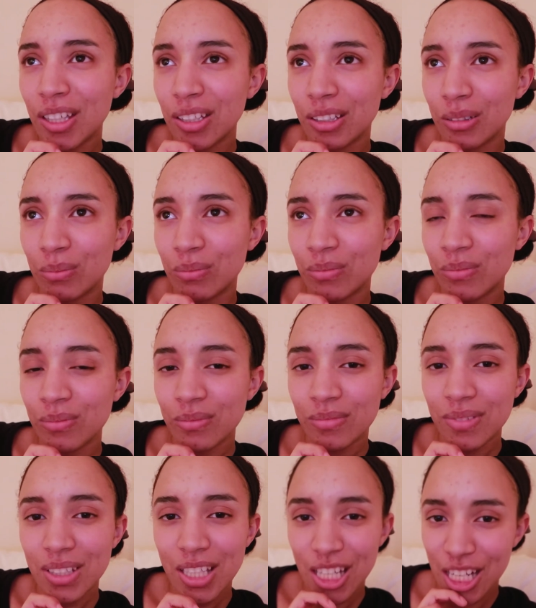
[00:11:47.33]
gum
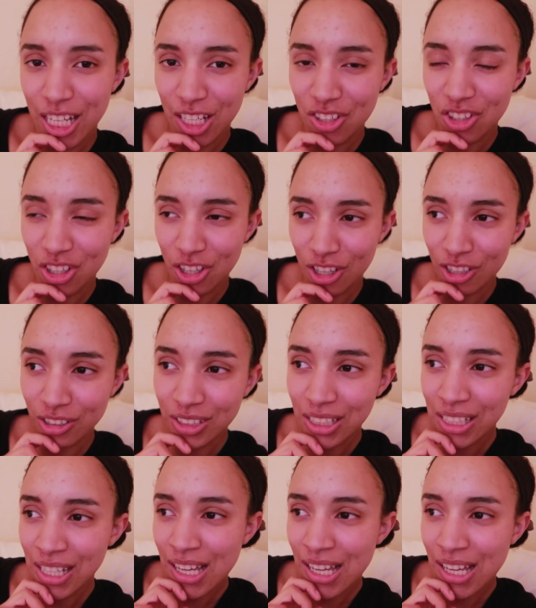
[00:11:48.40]
teenage girl,